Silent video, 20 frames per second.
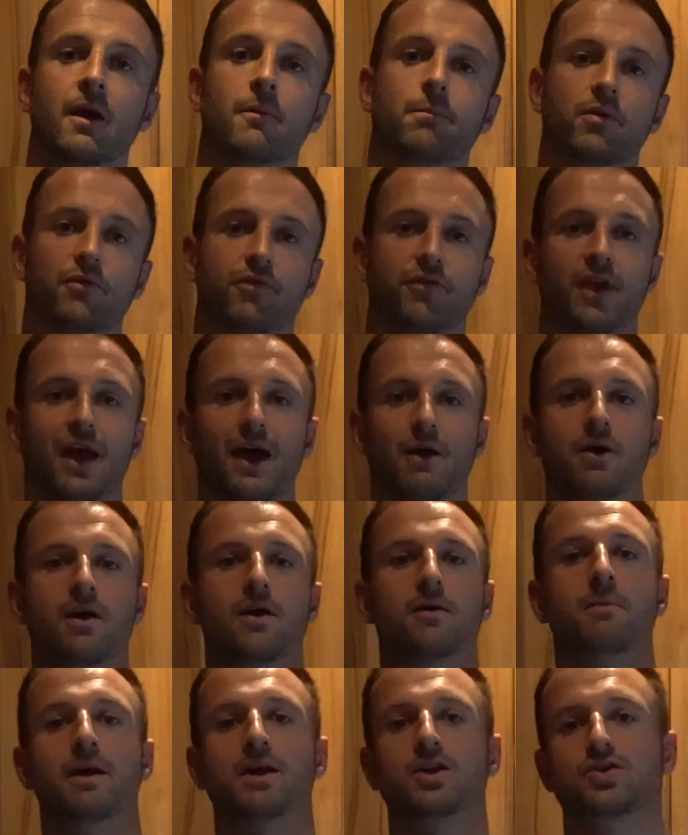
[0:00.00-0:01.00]
But for now,
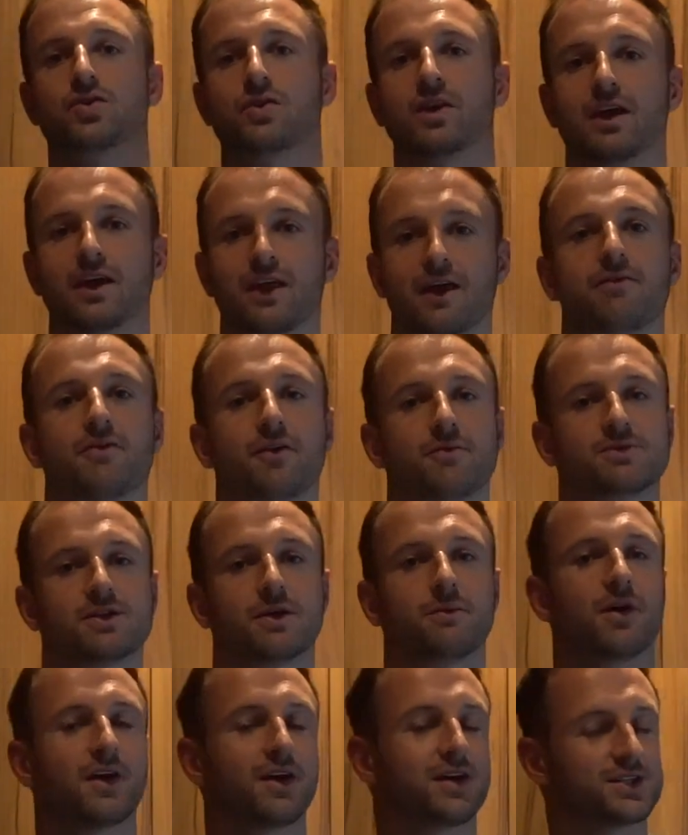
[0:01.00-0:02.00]
make sure you hit that thumbs
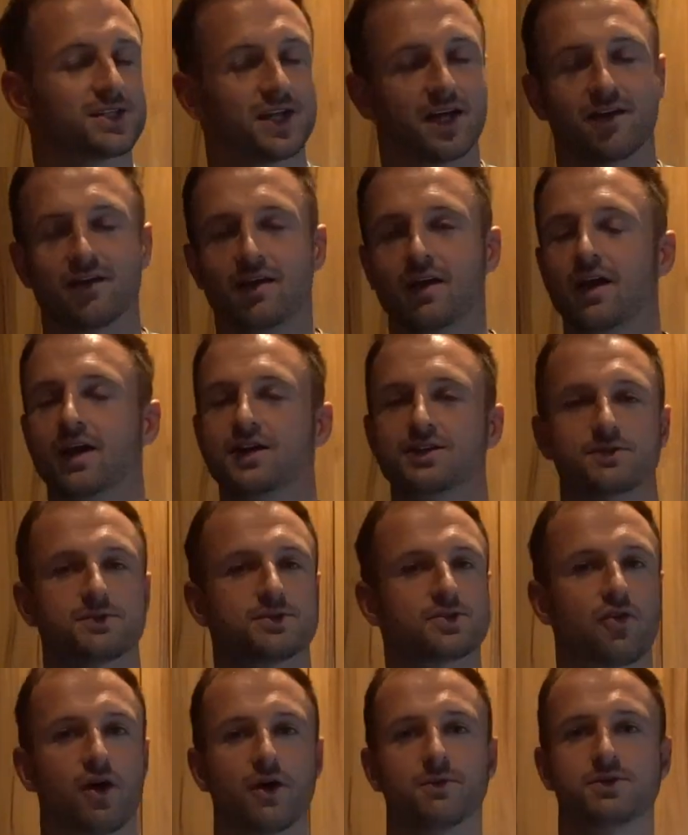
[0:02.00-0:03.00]
up like I said,
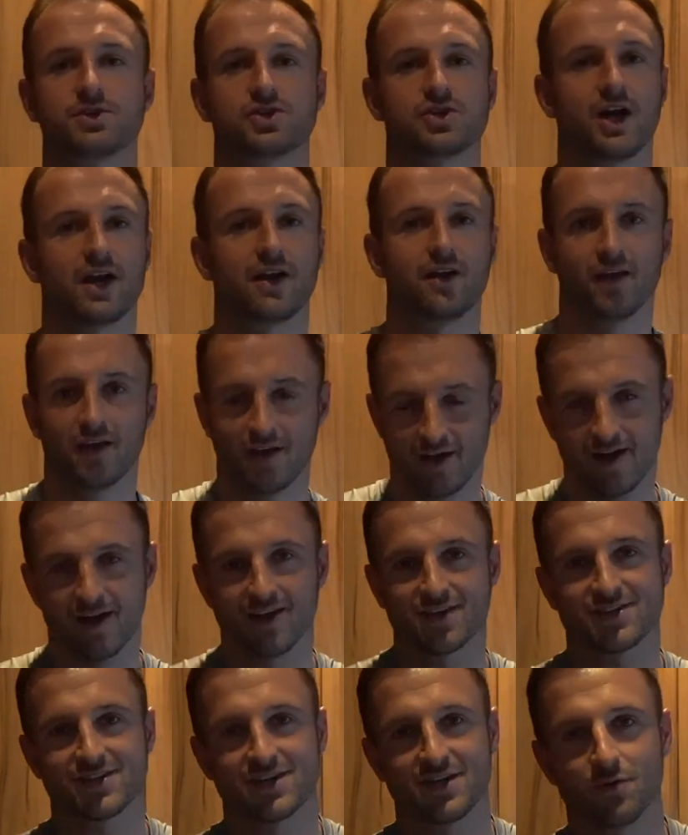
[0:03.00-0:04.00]
subscribe to the channel.
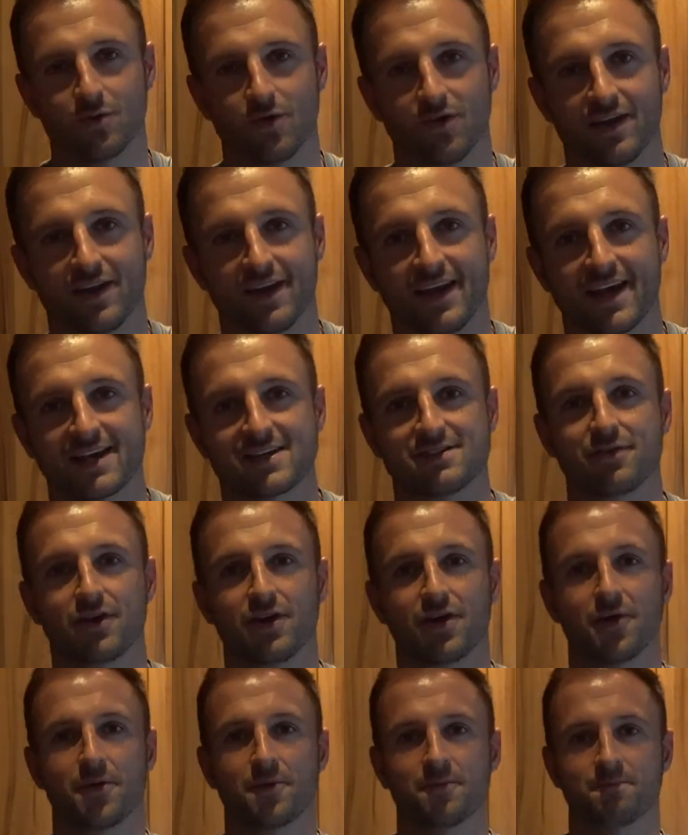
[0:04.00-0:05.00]
I'll see you all in the next
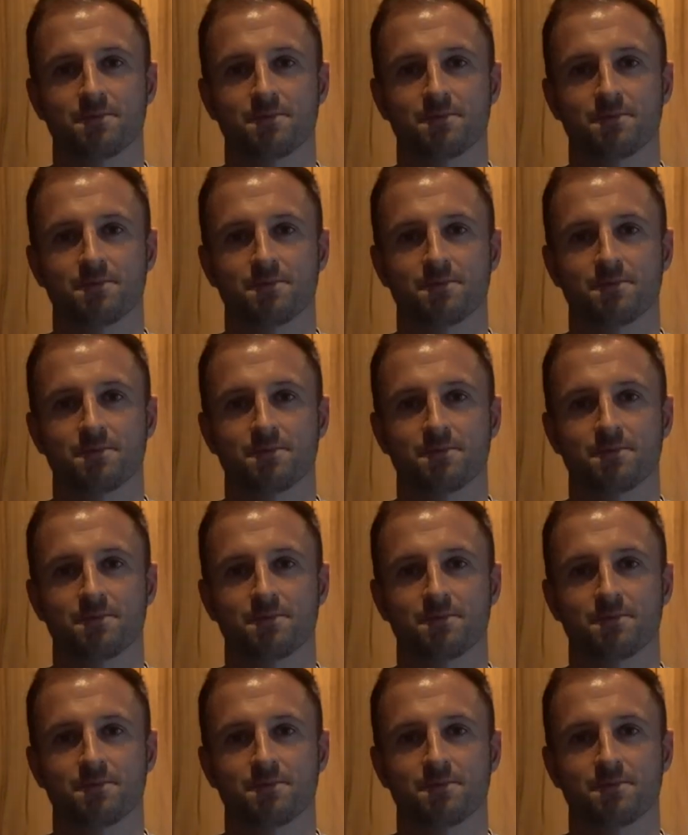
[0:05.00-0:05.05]
video.